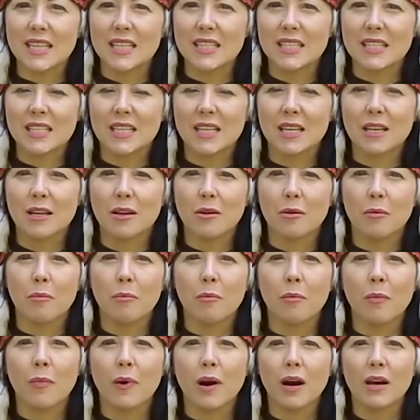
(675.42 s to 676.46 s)
And
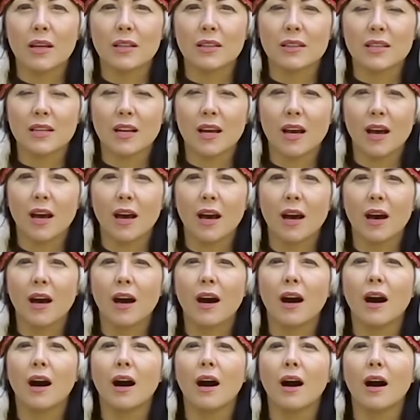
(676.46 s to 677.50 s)
here is the
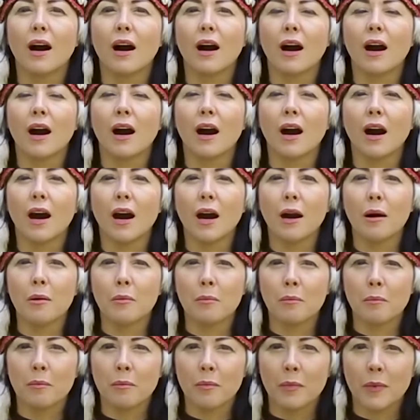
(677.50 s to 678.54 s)
mantra,
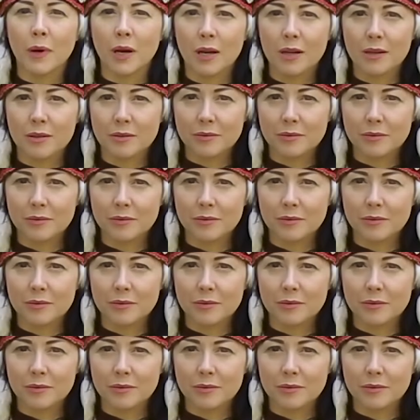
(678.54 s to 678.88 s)
Hum.